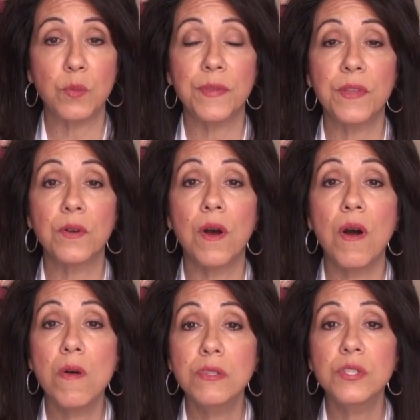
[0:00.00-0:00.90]
But they're
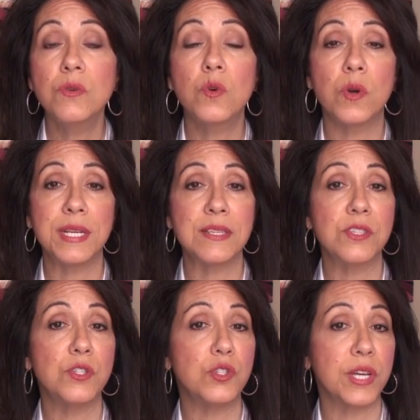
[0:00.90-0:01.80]
also going to
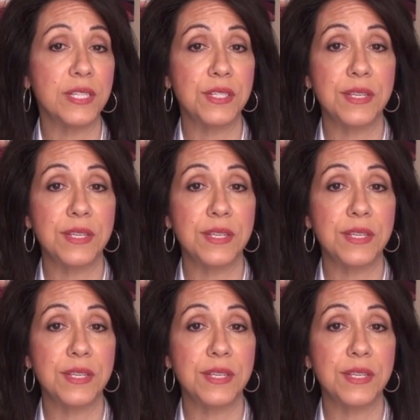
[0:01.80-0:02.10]
suggest